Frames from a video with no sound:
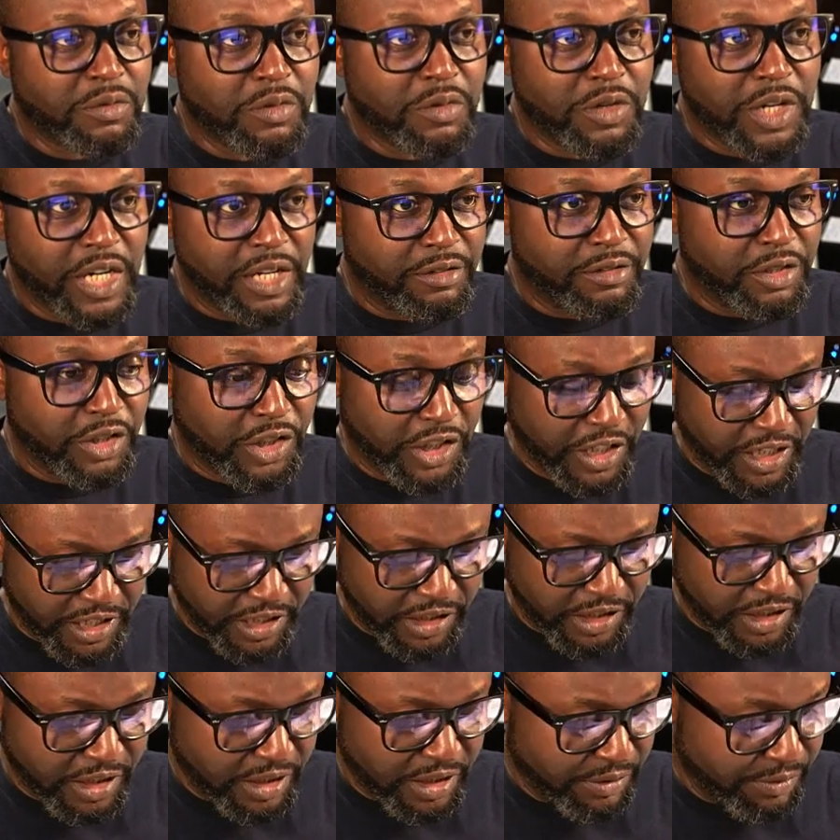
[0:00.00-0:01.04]
will never
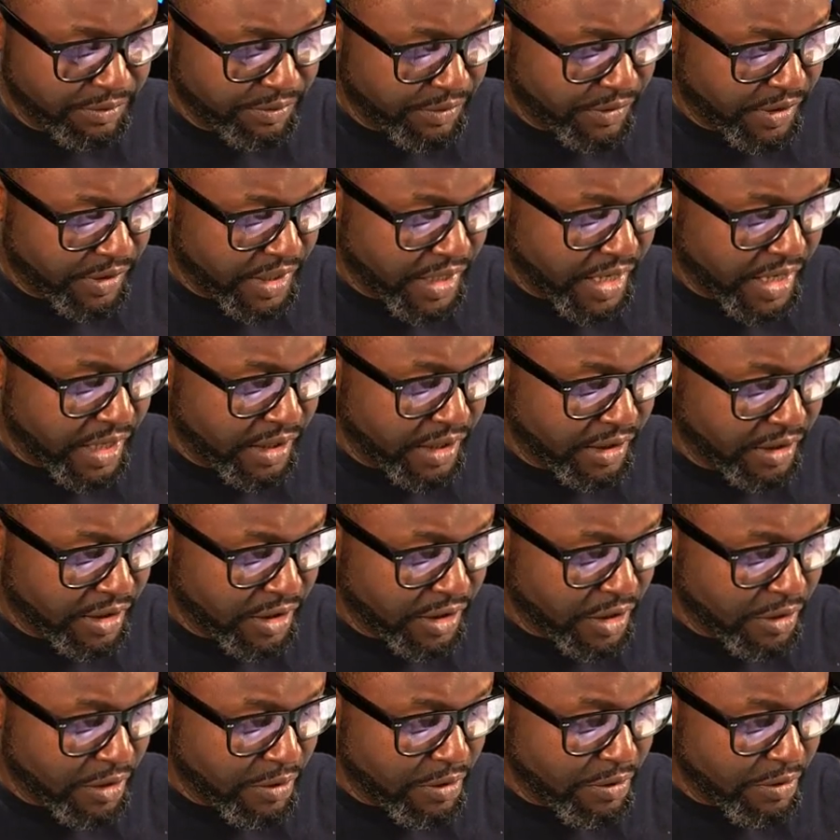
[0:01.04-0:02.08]
change. Okay,
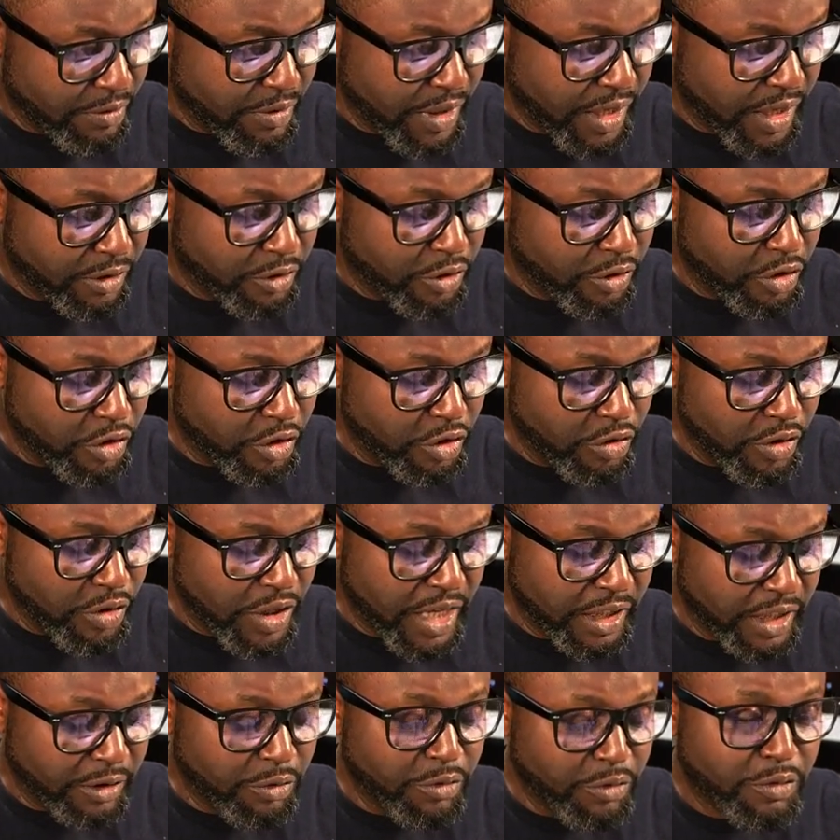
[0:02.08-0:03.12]
so to do
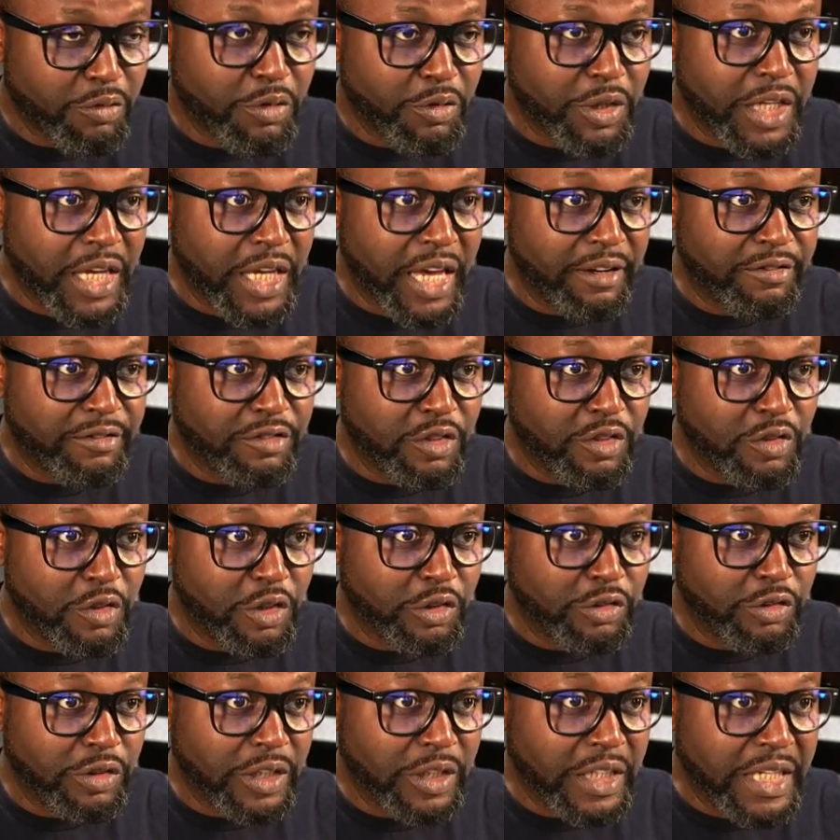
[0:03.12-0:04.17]
that, we have to go
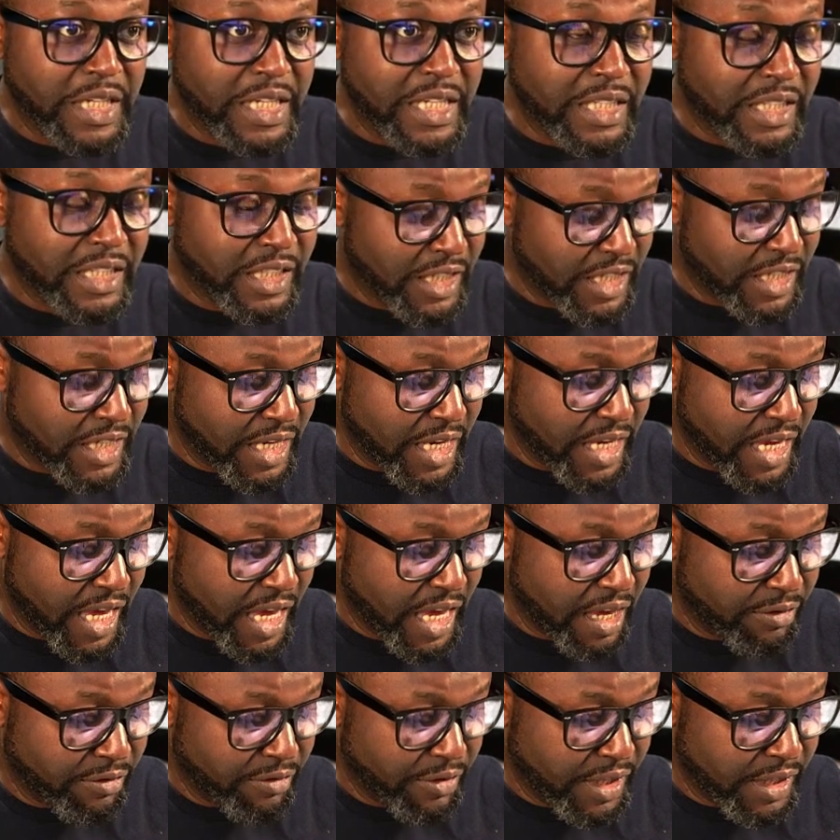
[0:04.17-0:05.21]
to the
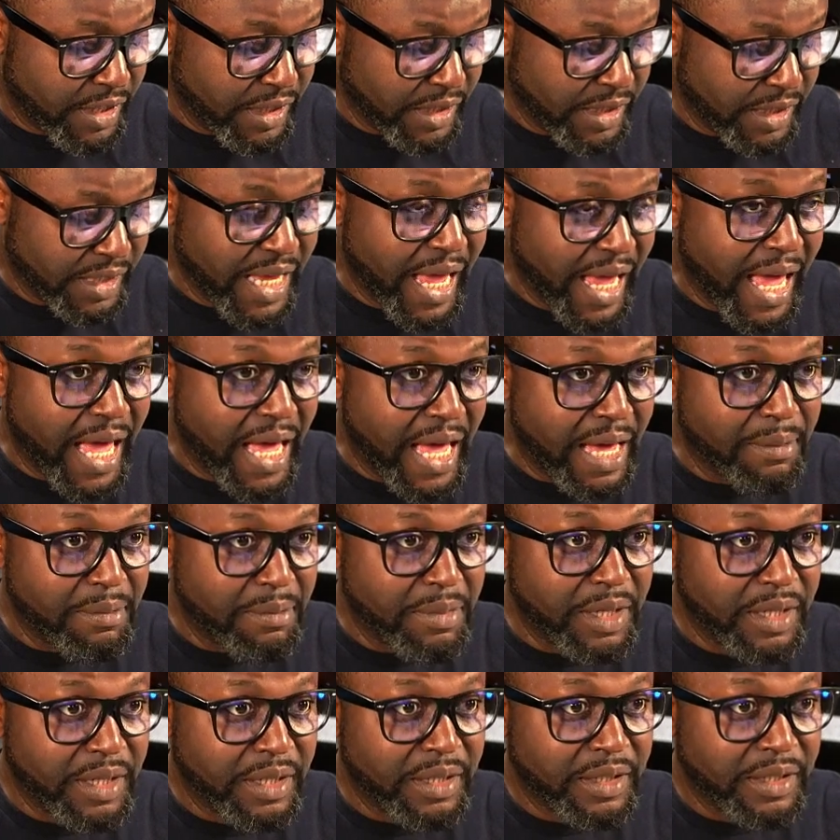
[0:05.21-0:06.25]
ETFS tab.
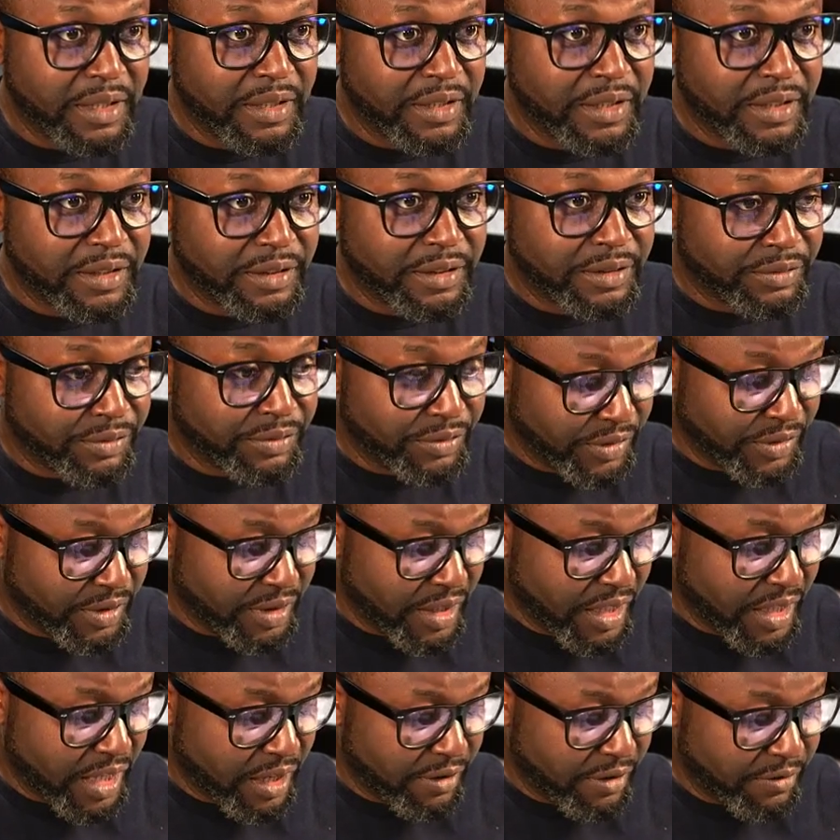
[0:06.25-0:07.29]

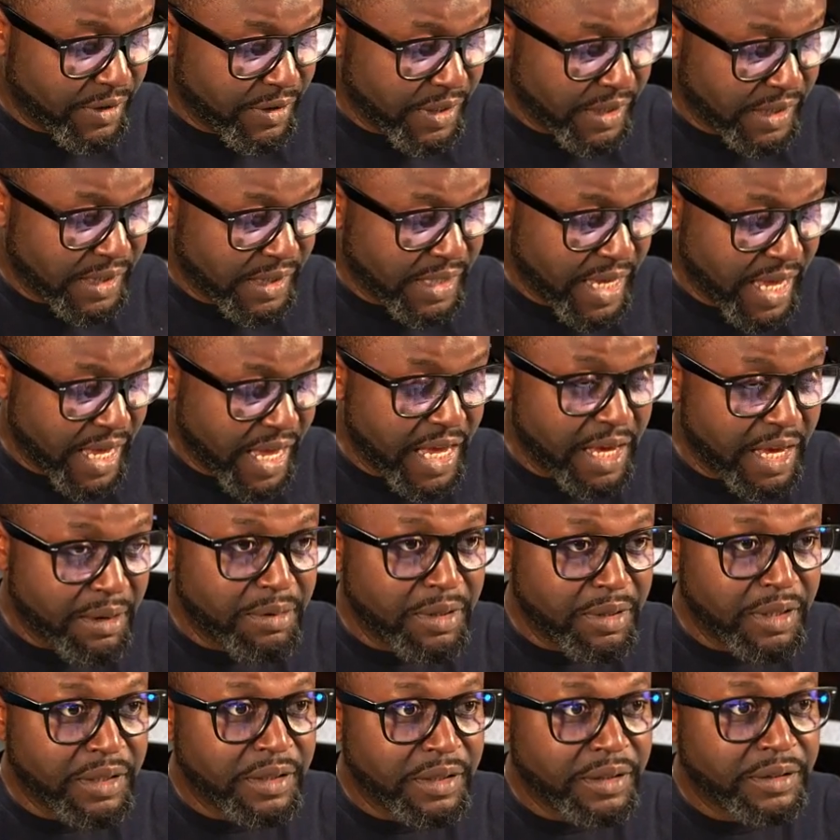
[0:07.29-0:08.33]
FS tab,
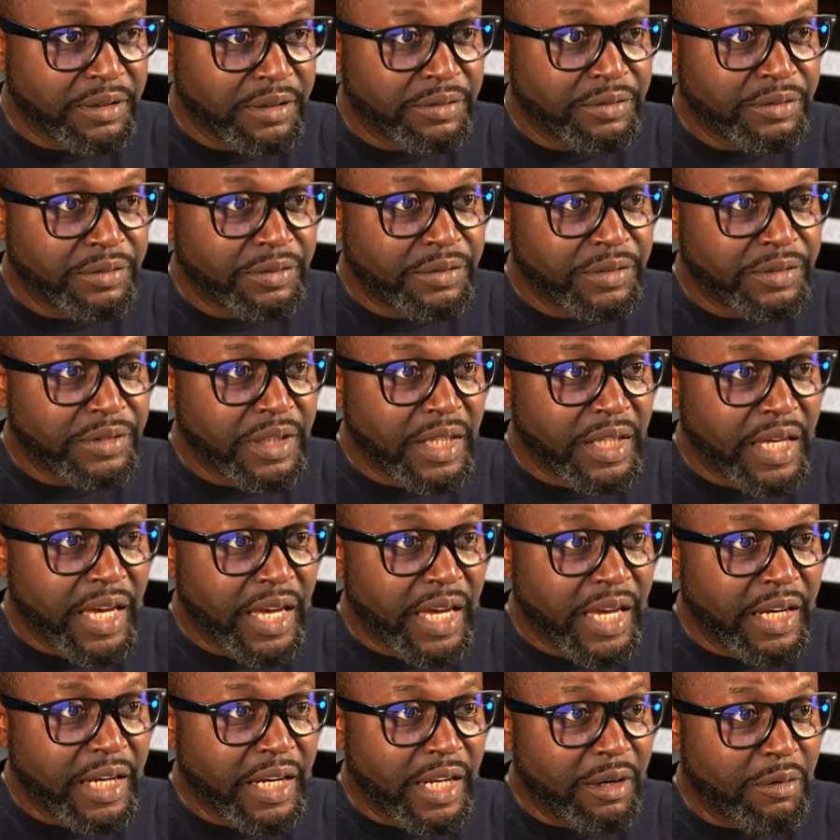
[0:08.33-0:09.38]

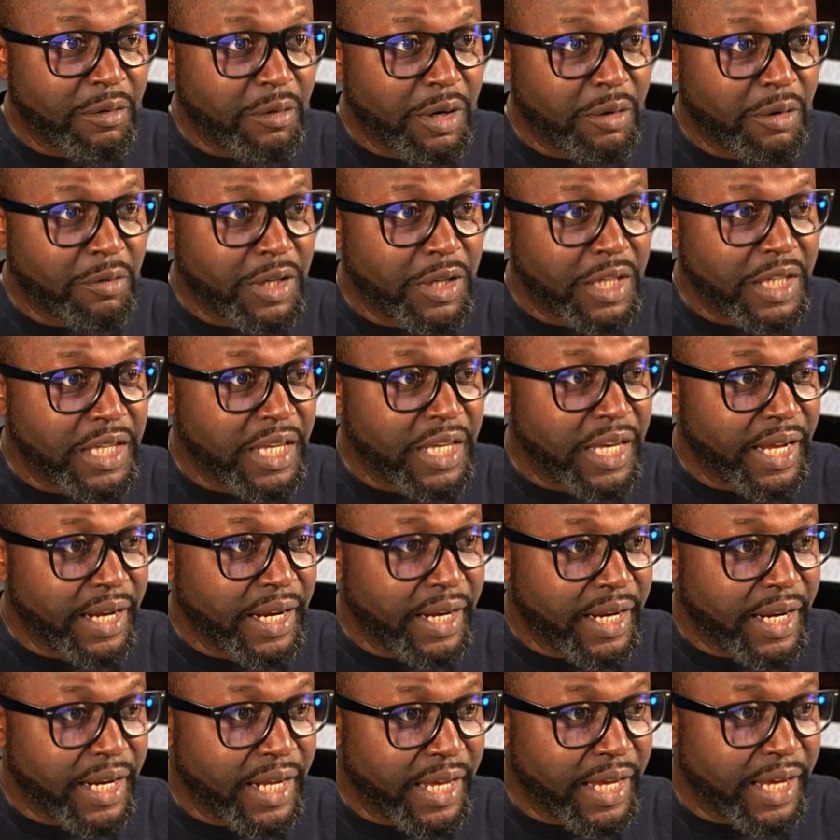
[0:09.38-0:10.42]
and when we
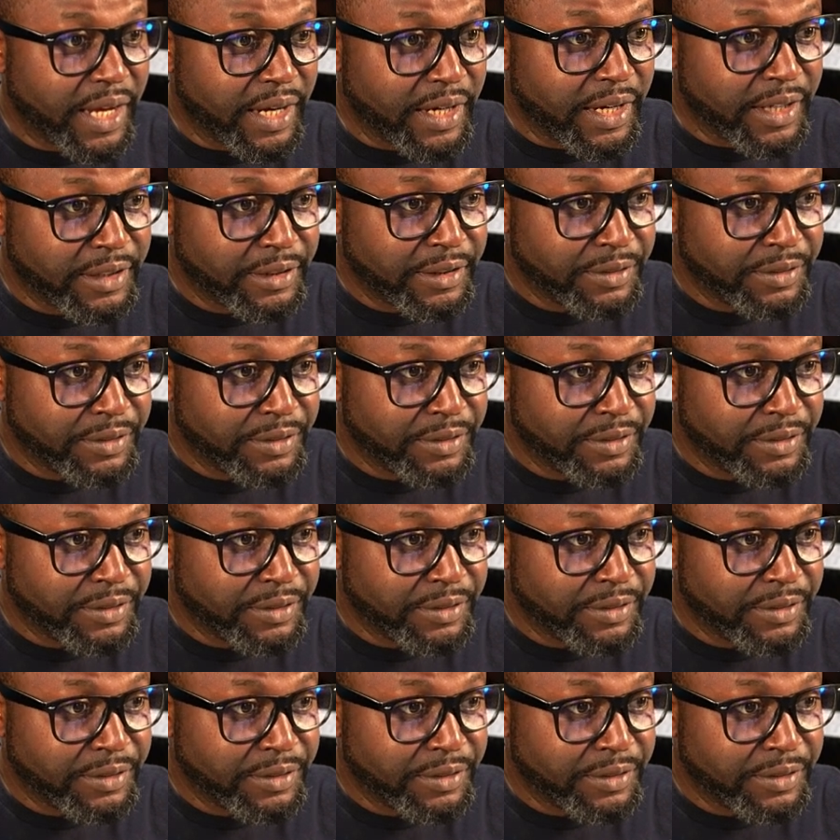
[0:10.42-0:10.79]
get there,